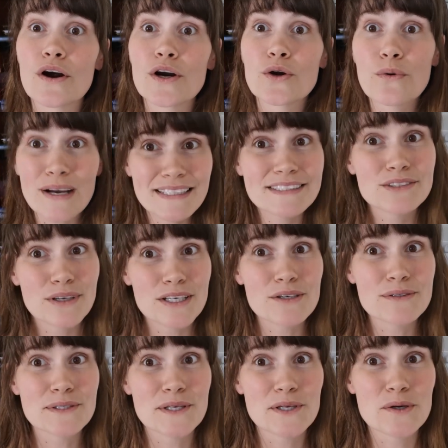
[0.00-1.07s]
are quite
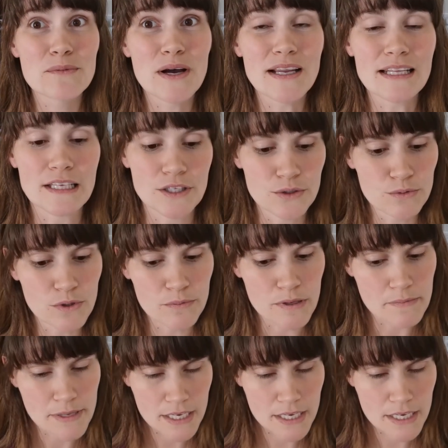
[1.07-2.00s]
strenuous on your body. You will be